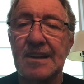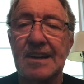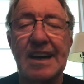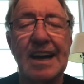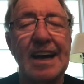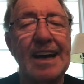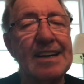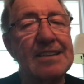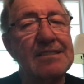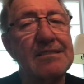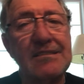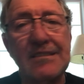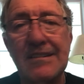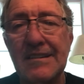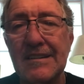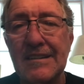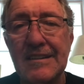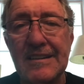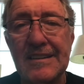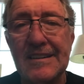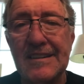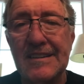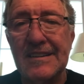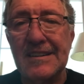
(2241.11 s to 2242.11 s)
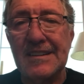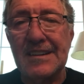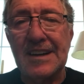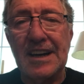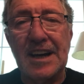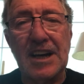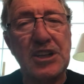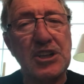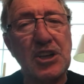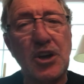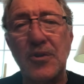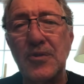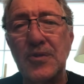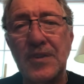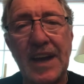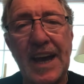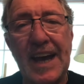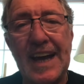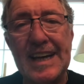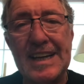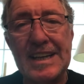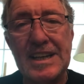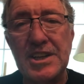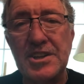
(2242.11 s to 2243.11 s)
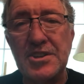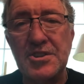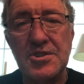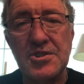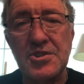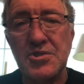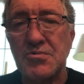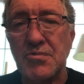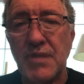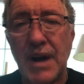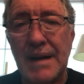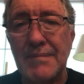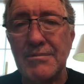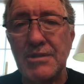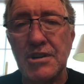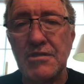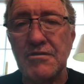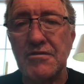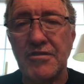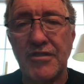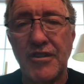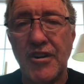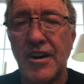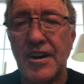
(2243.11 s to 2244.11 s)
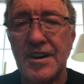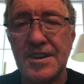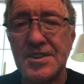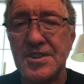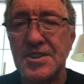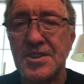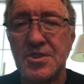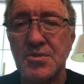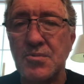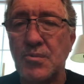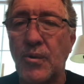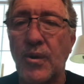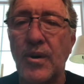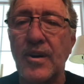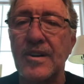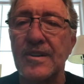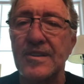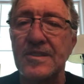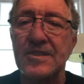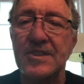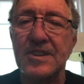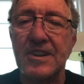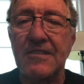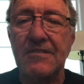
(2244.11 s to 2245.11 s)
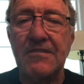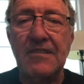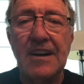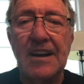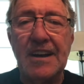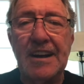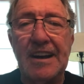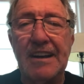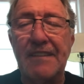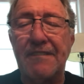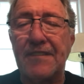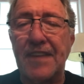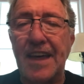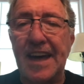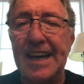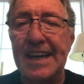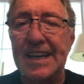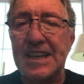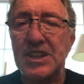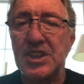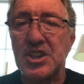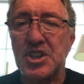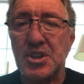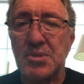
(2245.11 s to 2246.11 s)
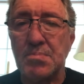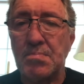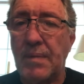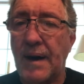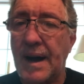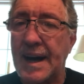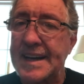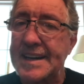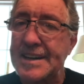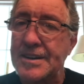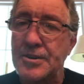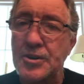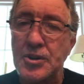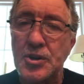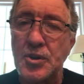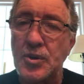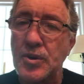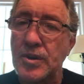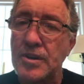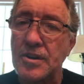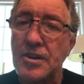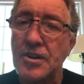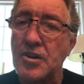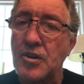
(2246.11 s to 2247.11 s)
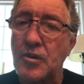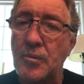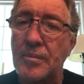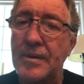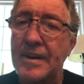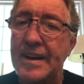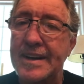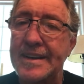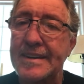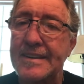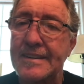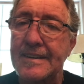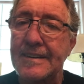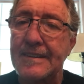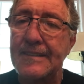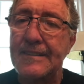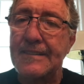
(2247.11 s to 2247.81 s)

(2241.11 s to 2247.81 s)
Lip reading: And it's okay to use Robert Frost's words if they inspire you a little bit.